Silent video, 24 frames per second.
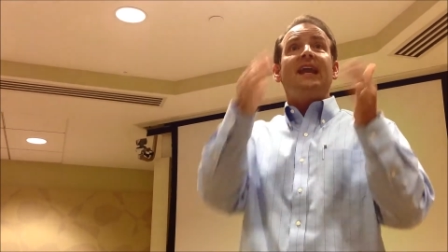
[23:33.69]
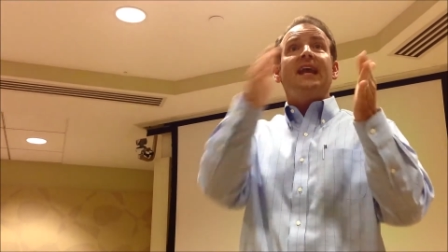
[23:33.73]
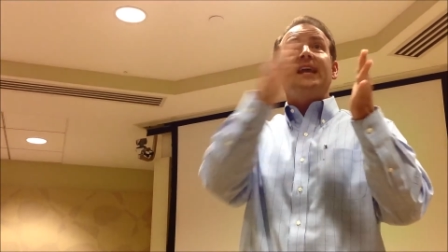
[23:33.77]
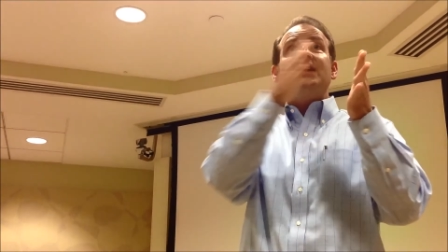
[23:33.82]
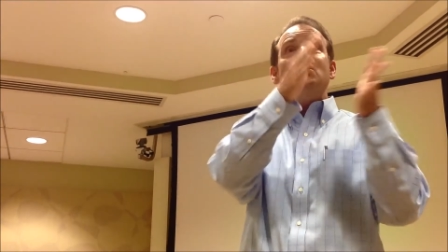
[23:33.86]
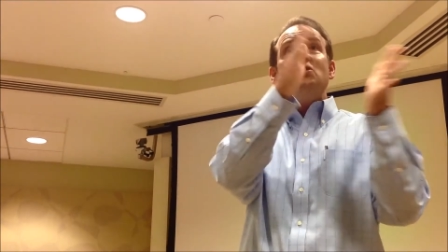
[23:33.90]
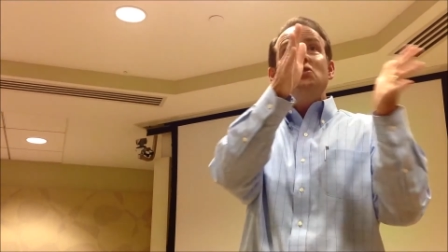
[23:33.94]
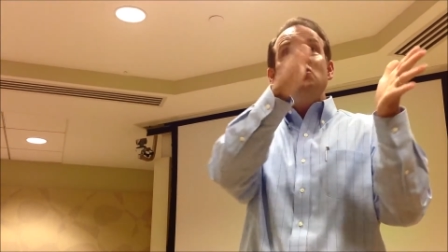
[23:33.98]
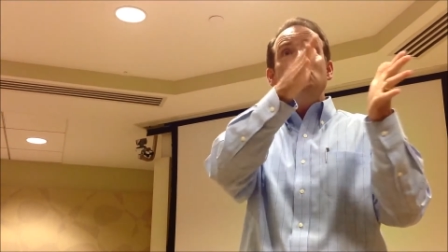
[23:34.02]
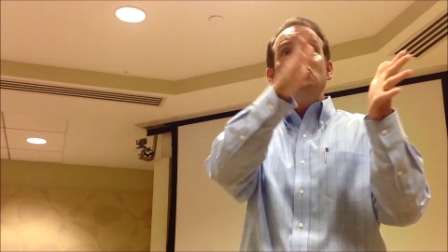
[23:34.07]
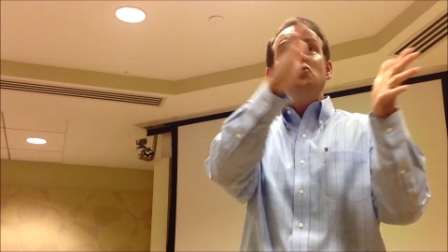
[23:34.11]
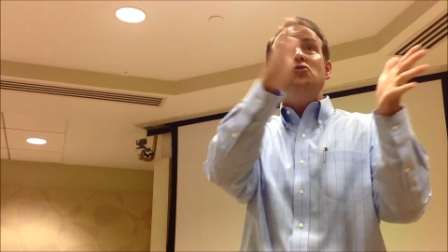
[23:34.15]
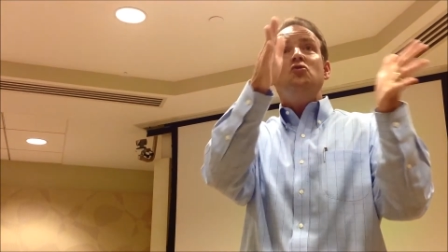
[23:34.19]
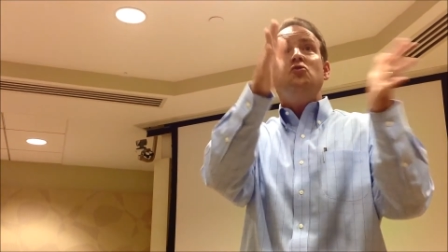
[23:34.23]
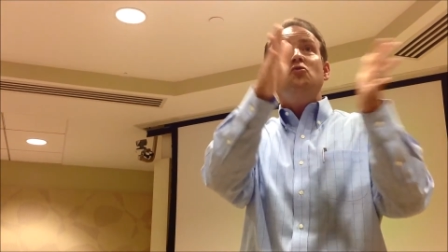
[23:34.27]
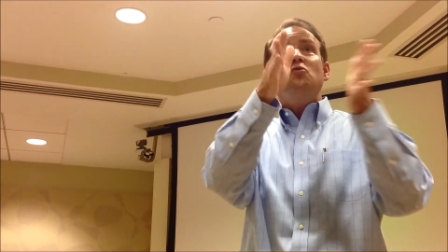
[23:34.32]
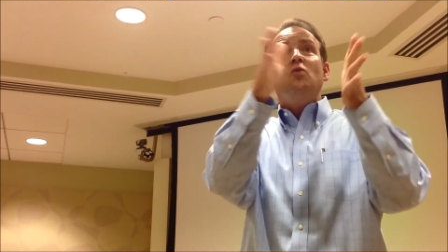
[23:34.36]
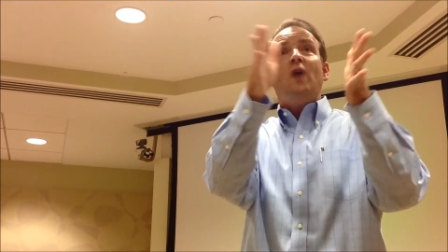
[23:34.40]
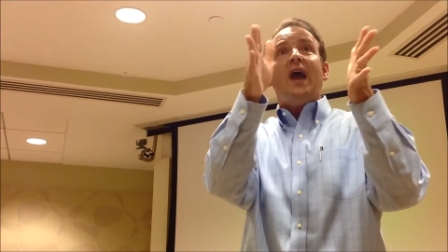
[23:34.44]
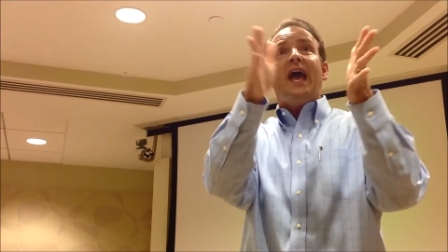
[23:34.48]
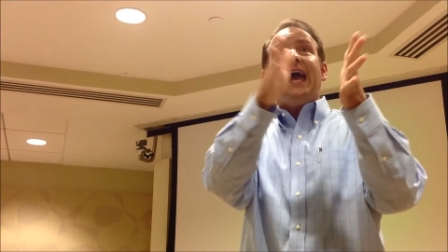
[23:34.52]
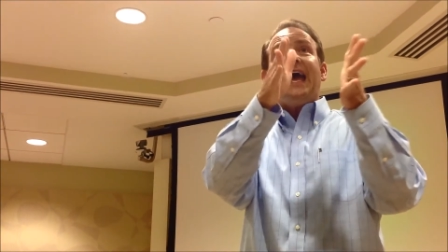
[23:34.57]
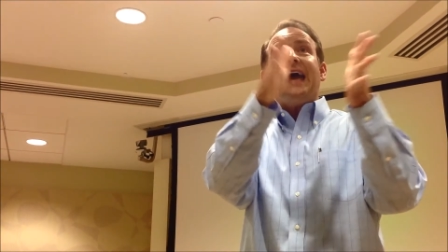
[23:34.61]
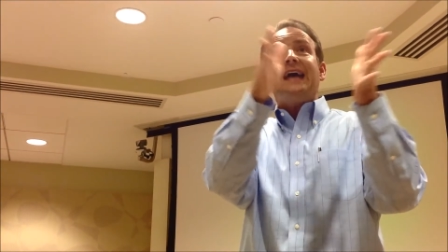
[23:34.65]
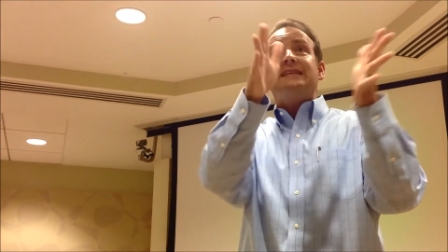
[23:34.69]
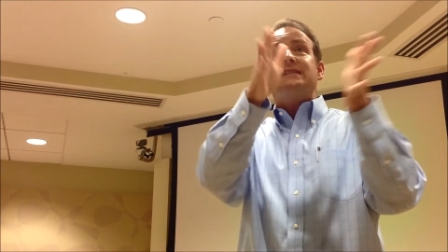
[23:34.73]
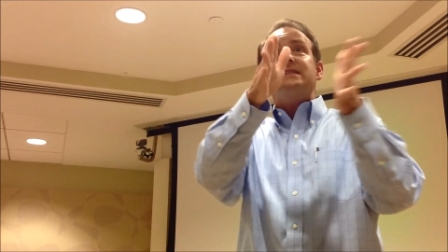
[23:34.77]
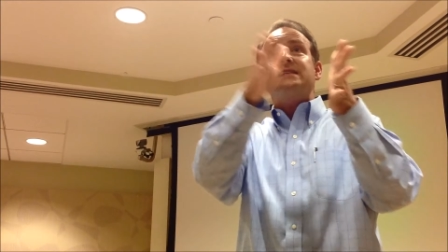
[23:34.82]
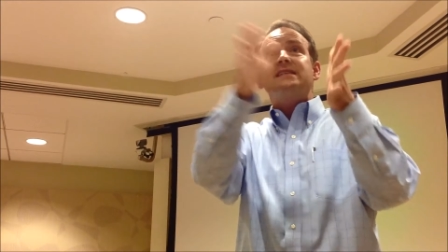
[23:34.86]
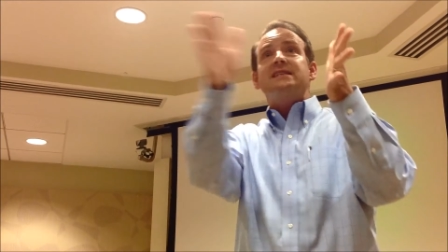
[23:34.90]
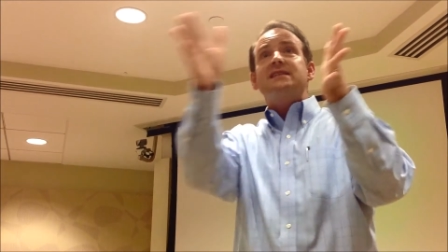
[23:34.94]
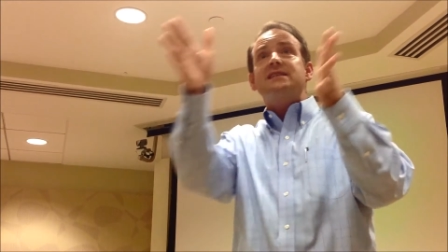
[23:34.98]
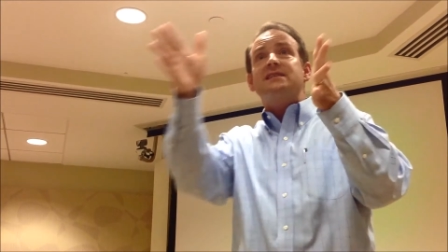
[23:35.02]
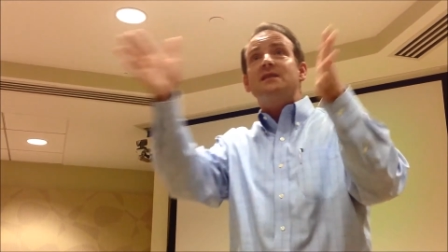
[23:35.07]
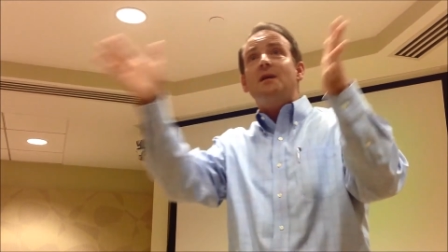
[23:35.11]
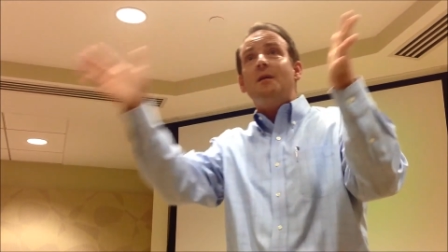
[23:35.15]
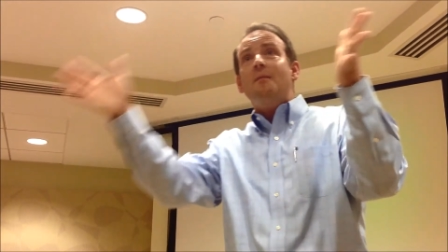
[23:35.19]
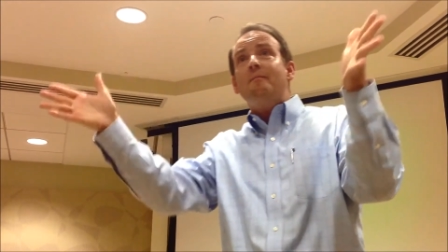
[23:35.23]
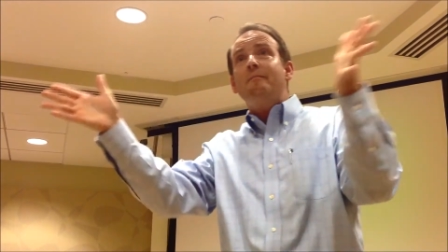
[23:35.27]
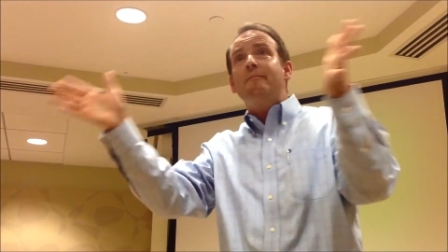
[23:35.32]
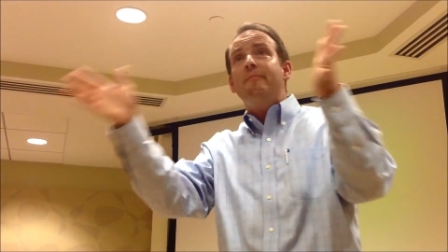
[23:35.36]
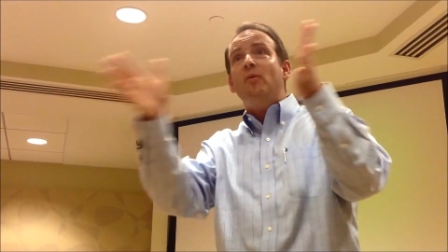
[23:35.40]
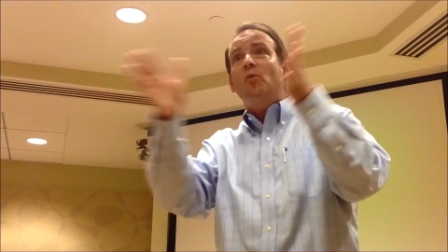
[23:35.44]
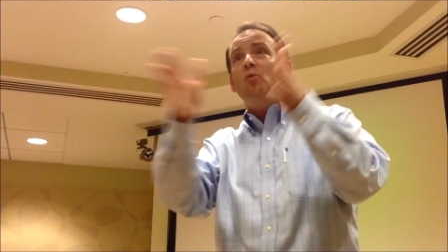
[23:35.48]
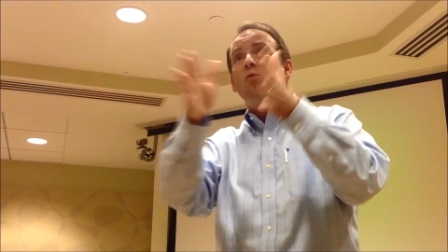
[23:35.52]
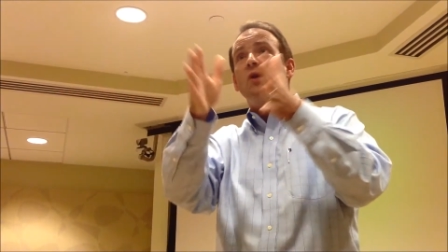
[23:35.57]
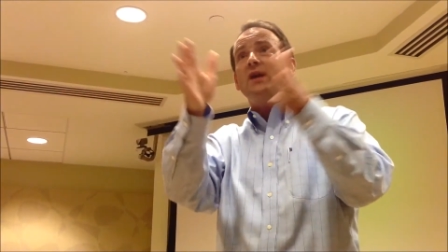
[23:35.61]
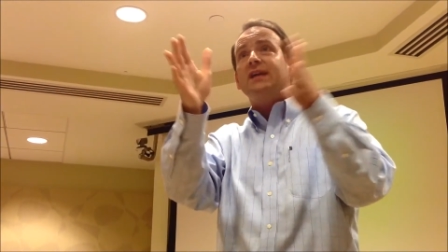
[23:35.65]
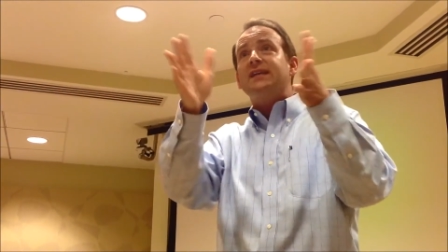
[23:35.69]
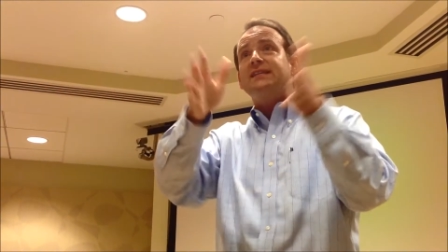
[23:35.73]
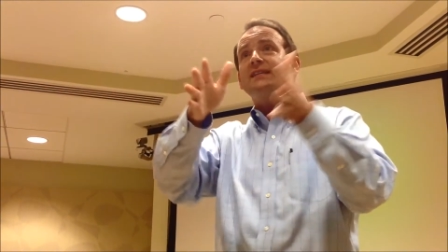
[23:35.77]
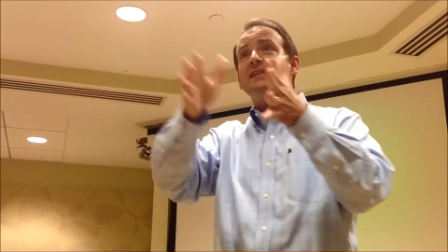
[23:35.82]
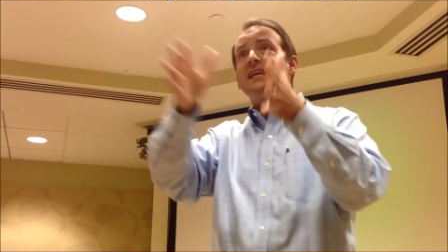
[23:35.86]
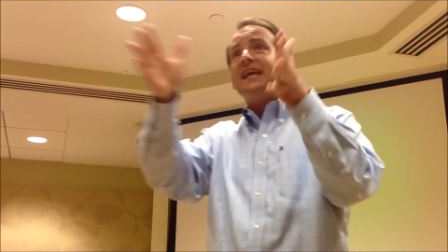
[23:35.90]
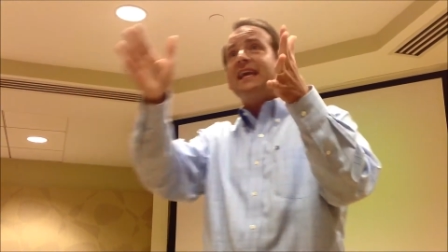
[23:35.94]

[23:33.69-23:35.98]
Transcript: I knew at some point